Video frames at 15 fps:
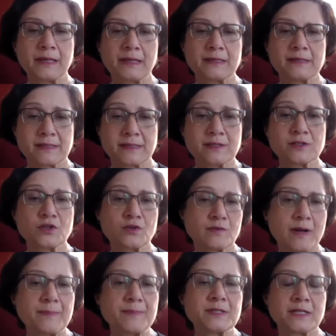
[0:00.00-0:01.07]
is
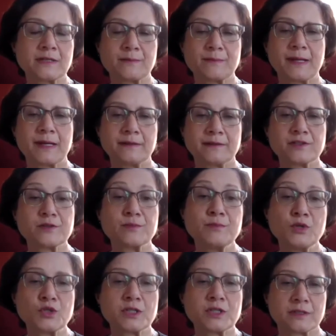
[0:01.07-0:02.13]
interrupted by this
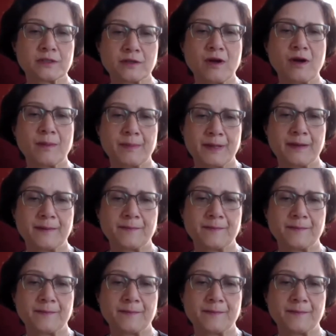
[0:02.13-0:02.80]
mutant copy.